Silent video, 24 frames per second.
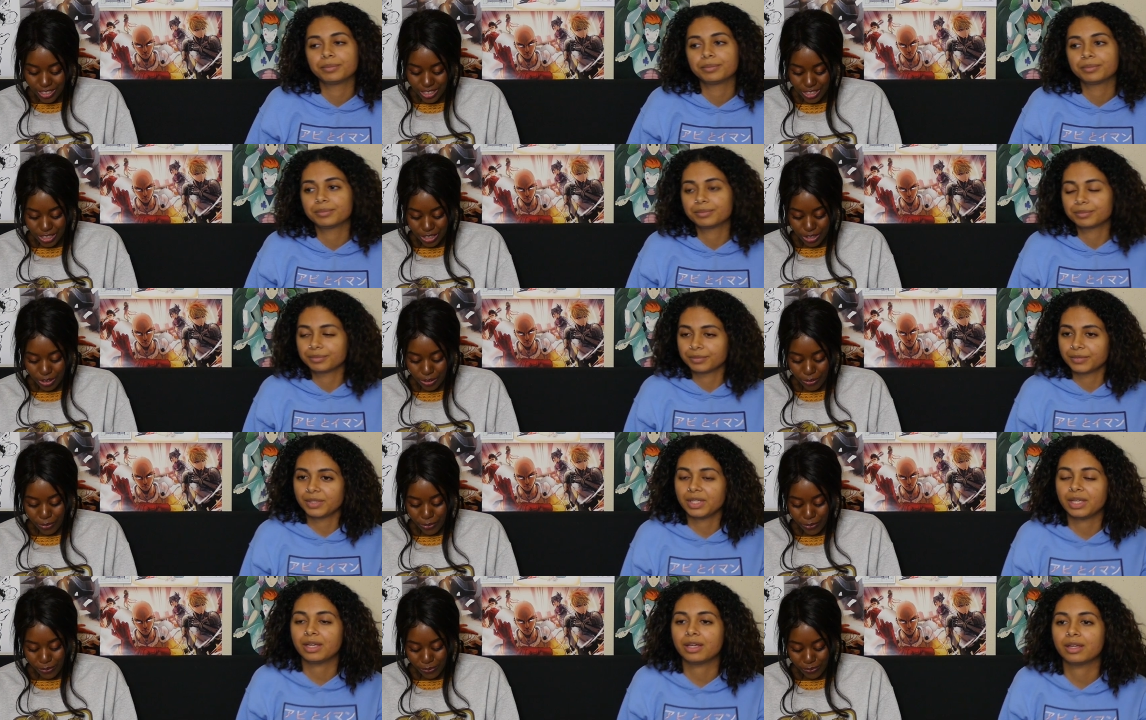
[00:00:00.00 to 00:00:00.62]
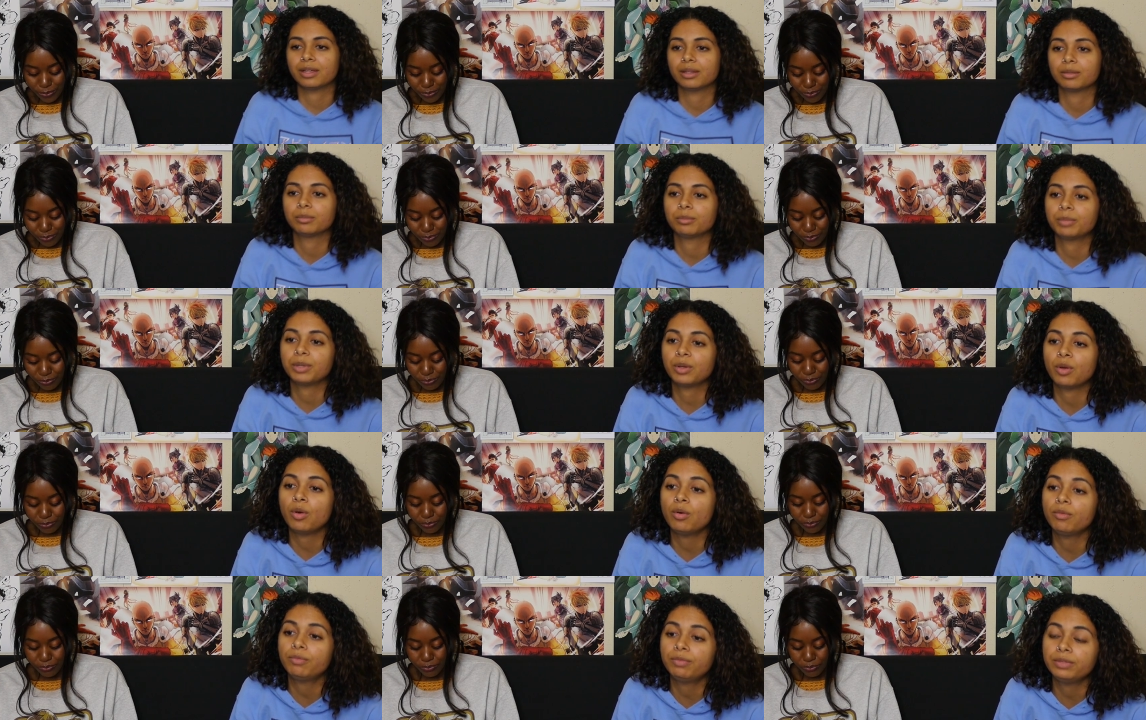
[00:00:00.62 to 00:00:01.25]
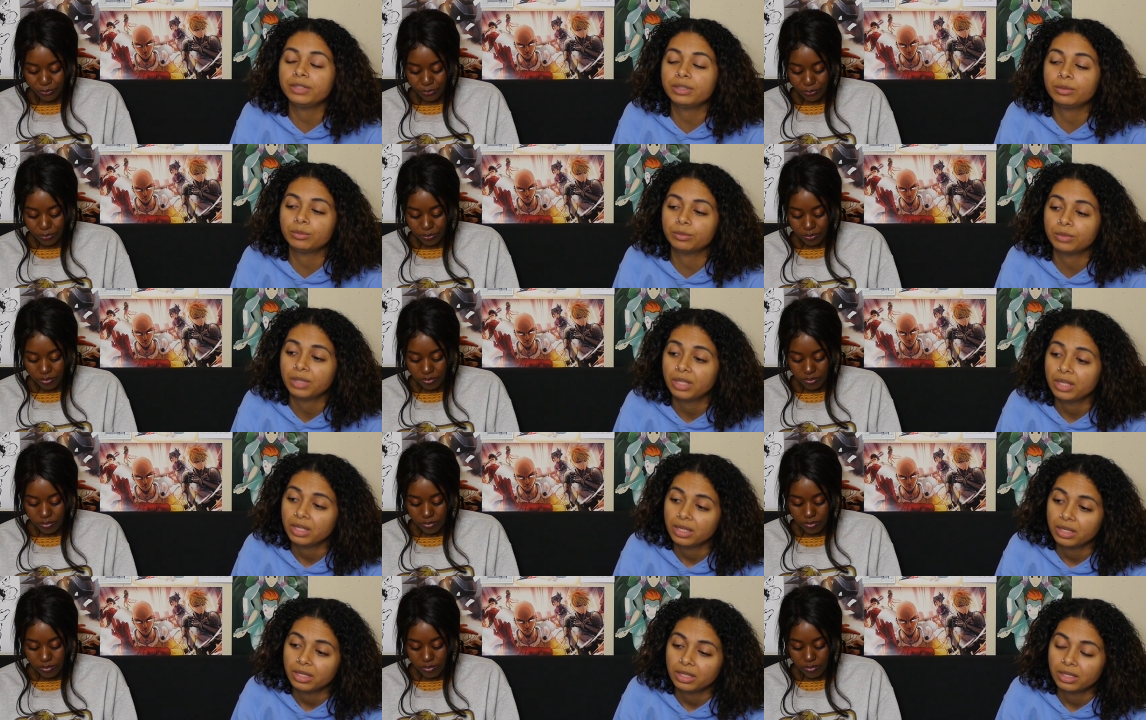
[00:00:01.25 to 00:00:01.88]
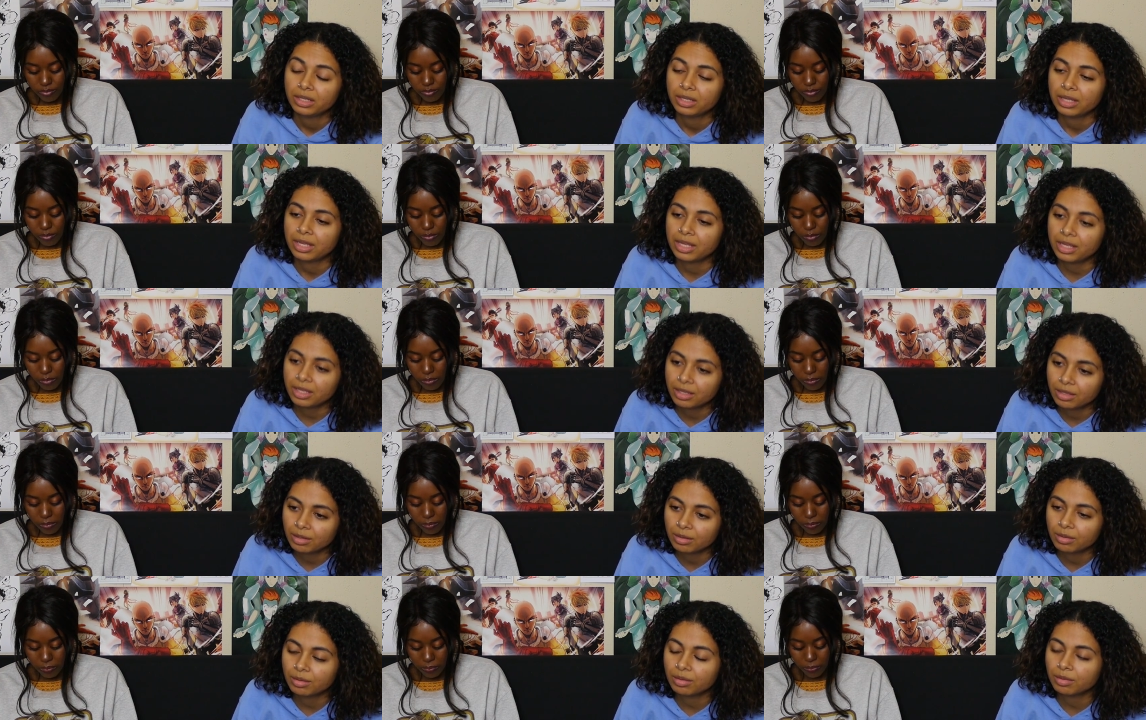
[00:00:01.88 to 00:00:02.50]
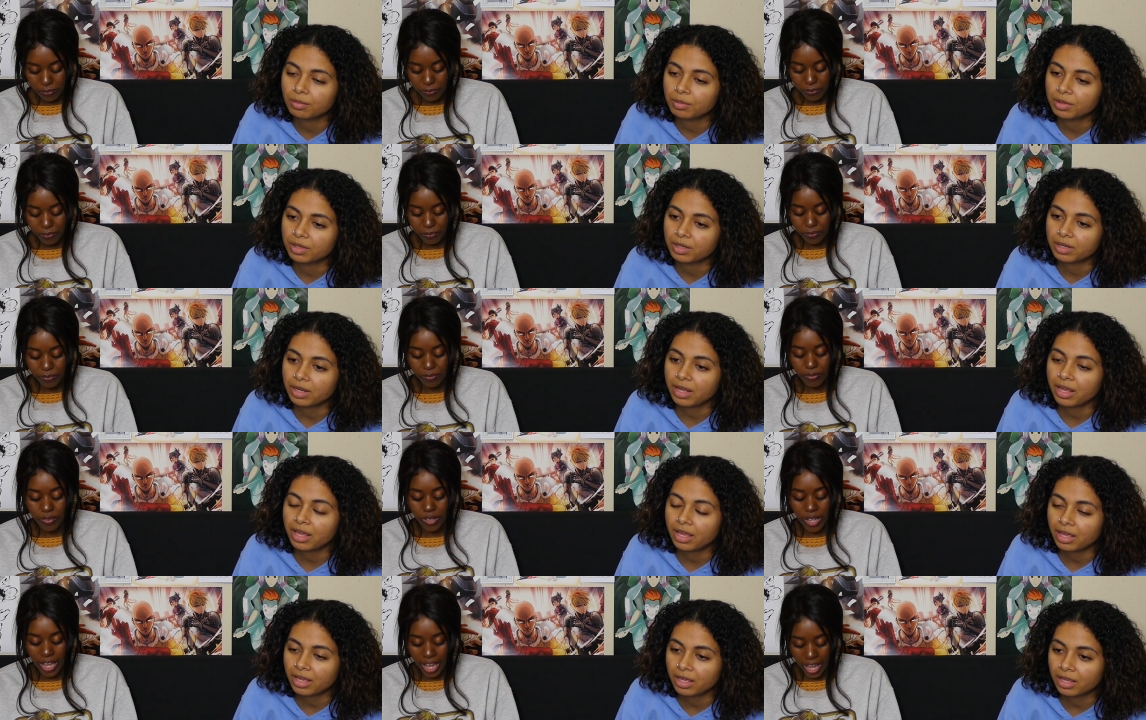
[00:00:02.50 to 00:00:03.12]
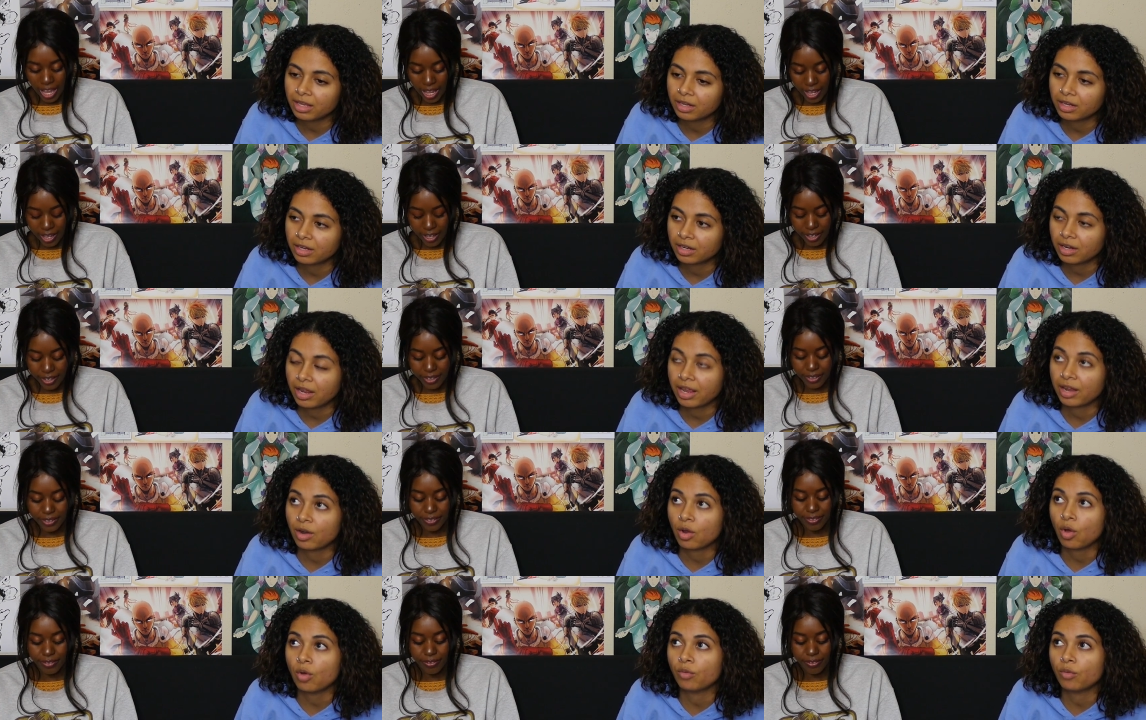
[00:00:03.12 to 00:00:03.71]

Speaker 1: So. Yeah, but hopefully him and Ed and